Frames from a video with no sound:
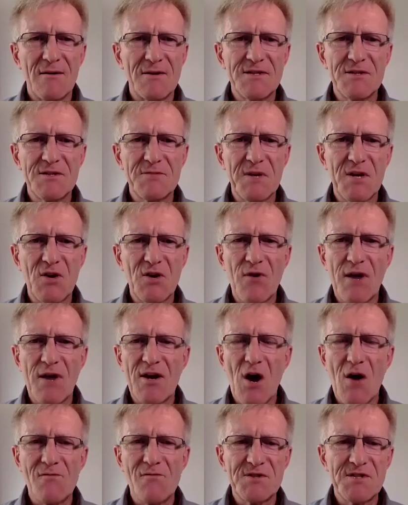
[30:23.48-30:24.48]
This has been
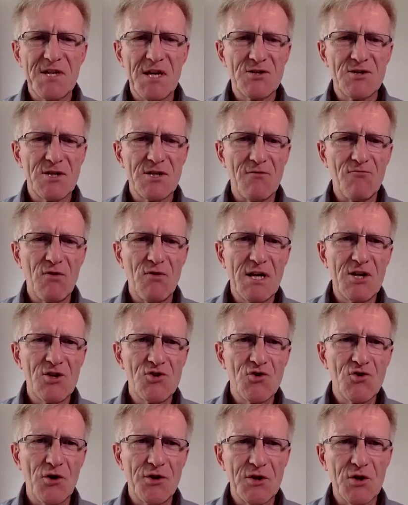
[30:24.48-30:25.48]
great conversation. I really
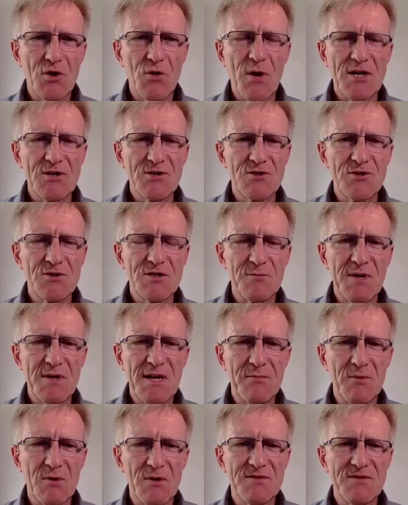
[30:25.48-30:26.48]
enjoyed the questions that
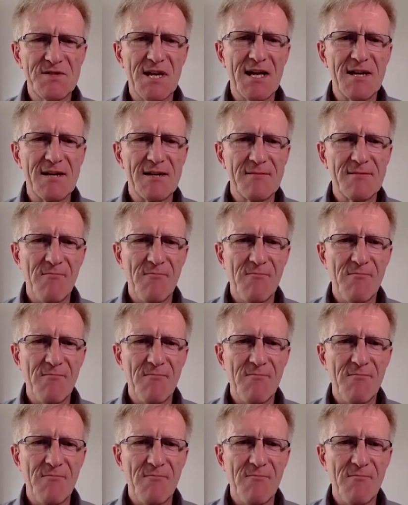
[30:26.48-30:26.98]
people sent.